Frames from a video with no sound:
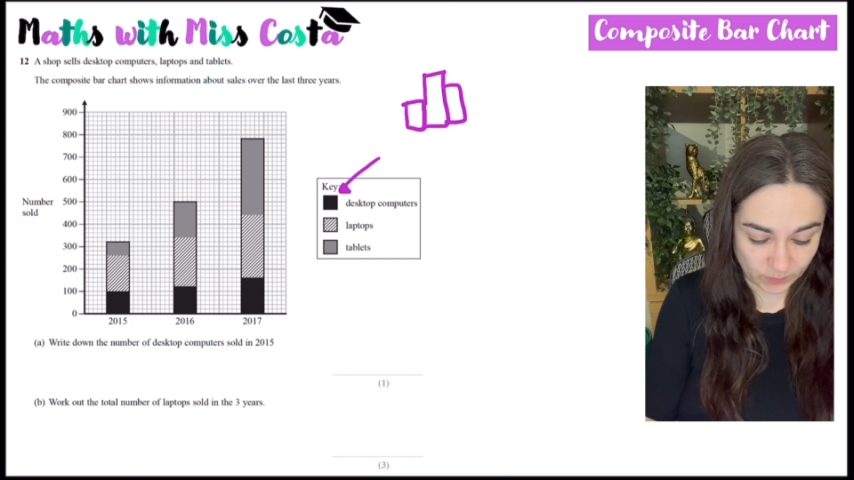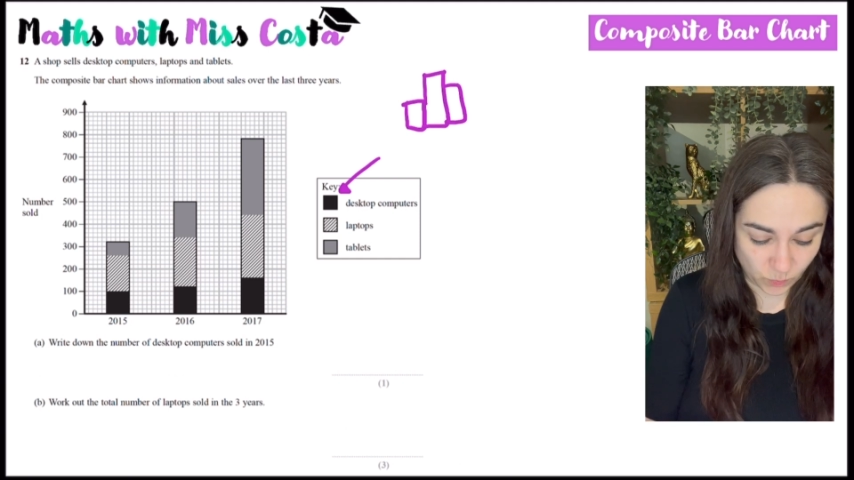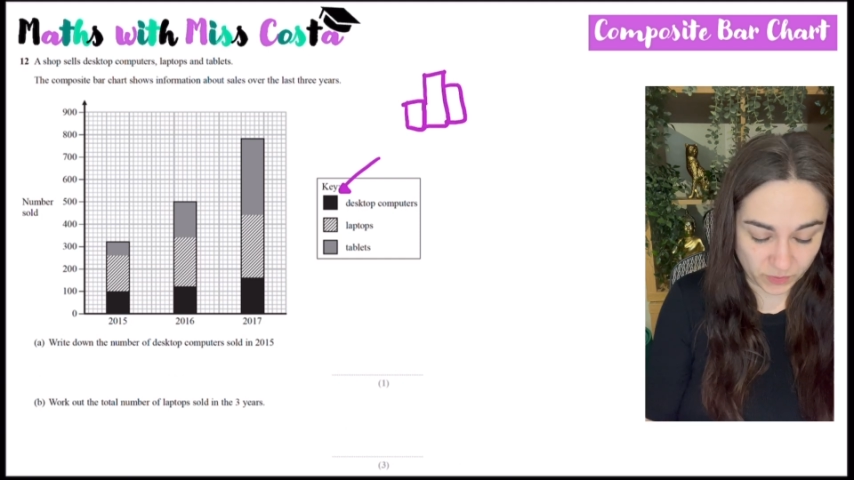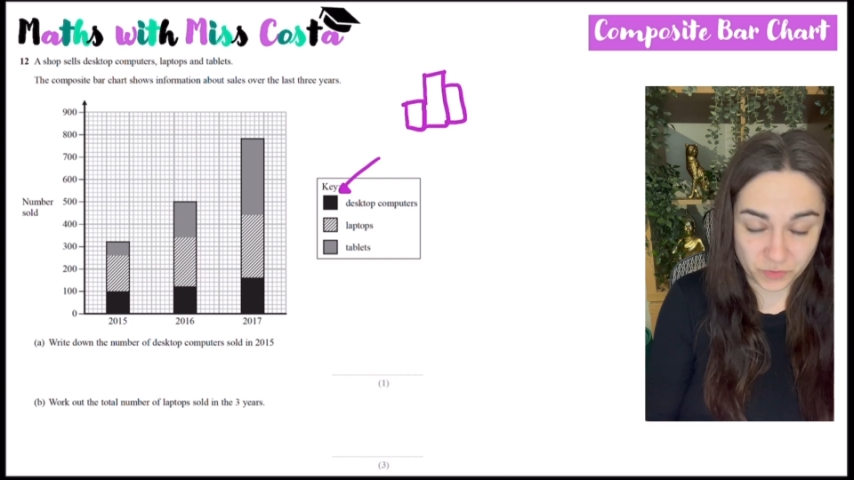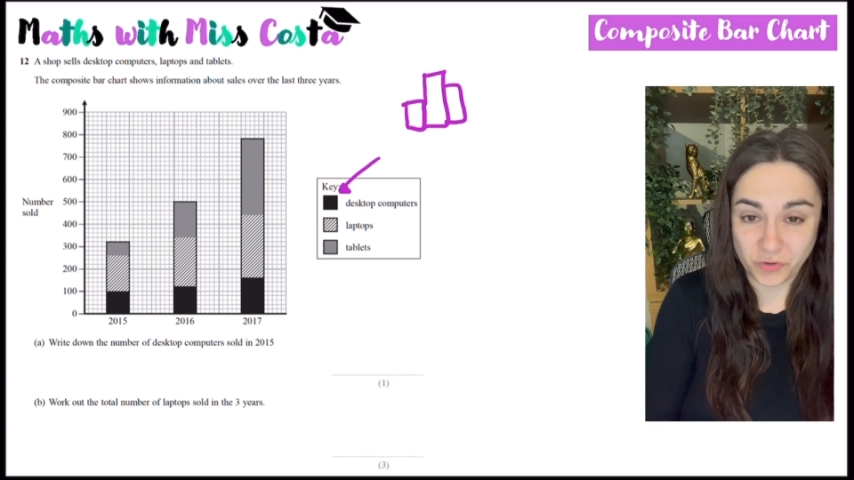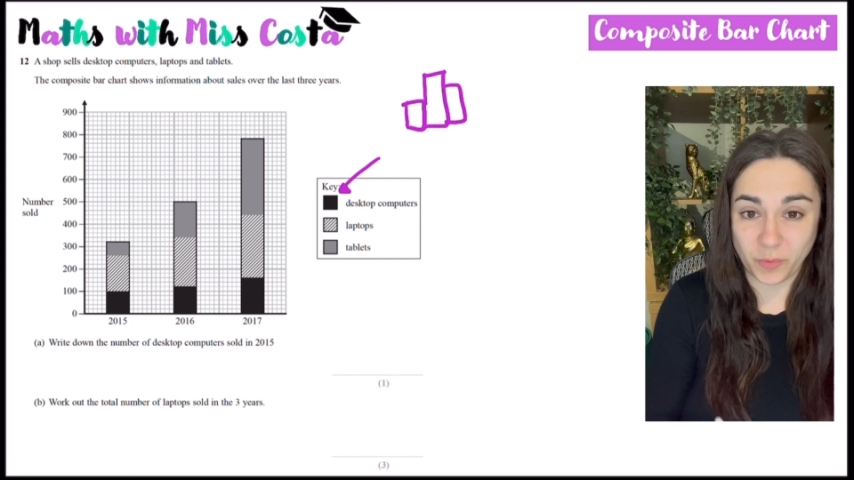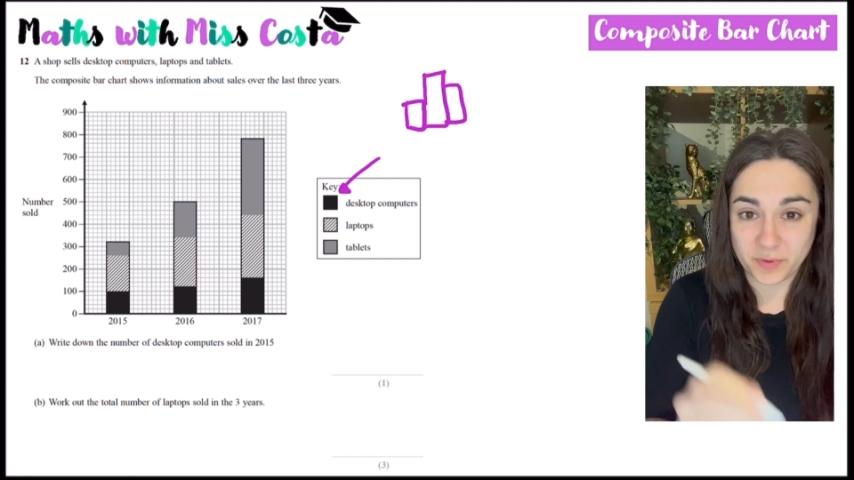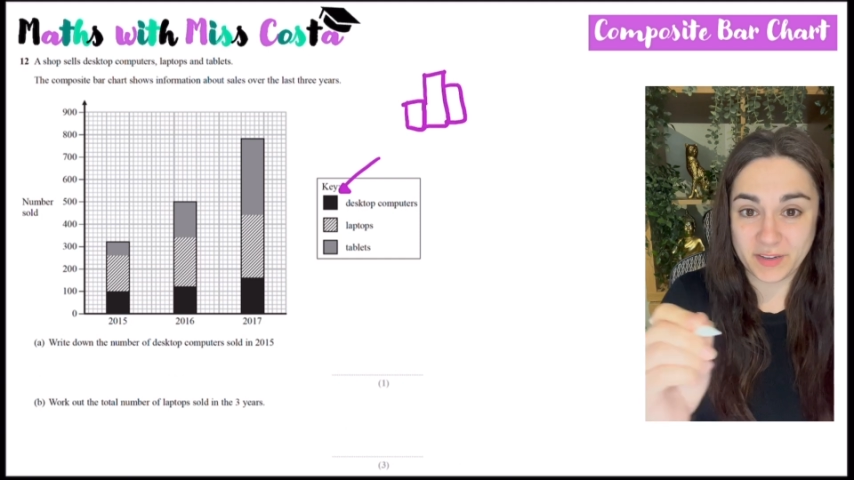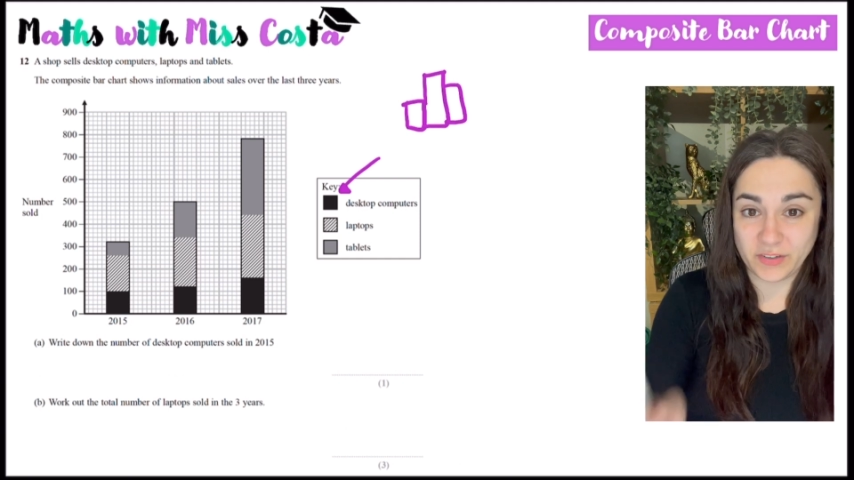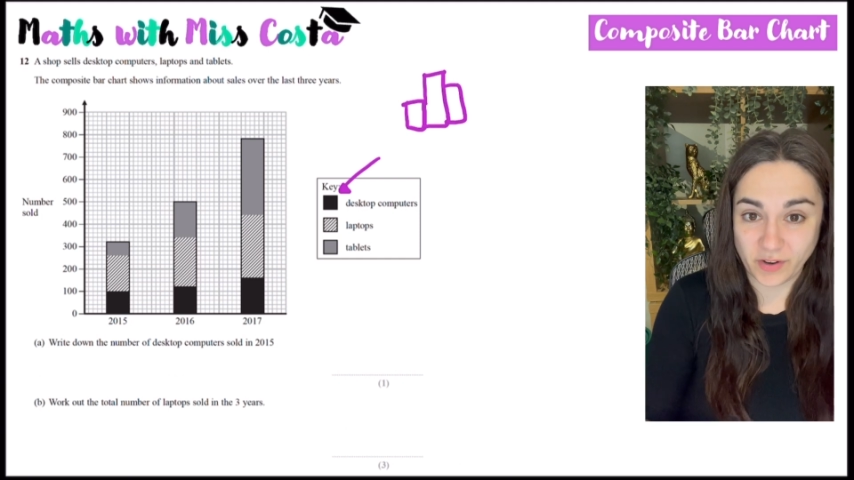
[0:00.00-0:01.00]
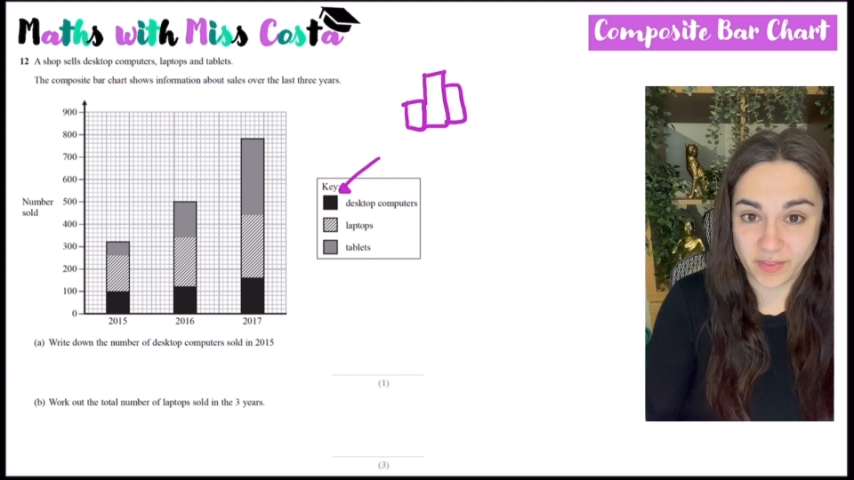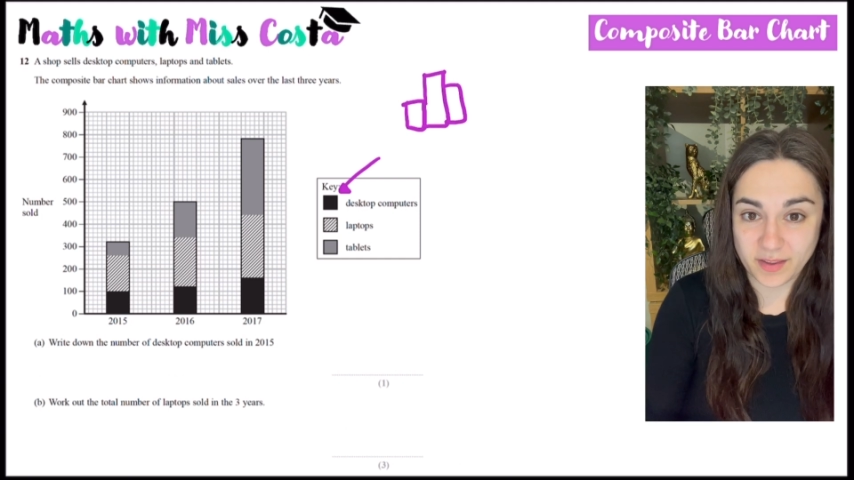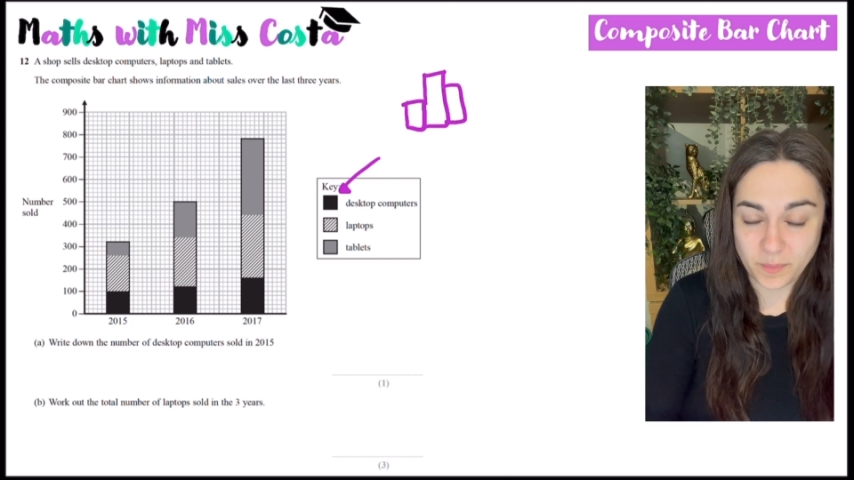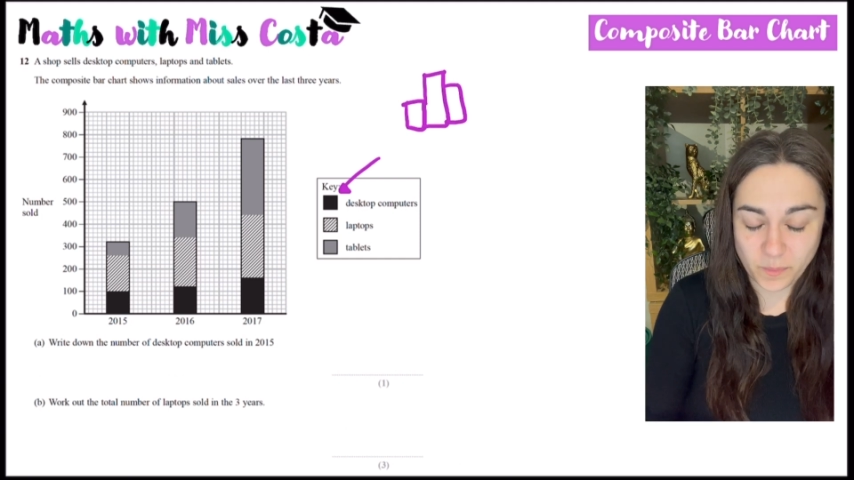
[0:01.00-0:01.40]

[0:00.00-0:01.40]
one on top of each other.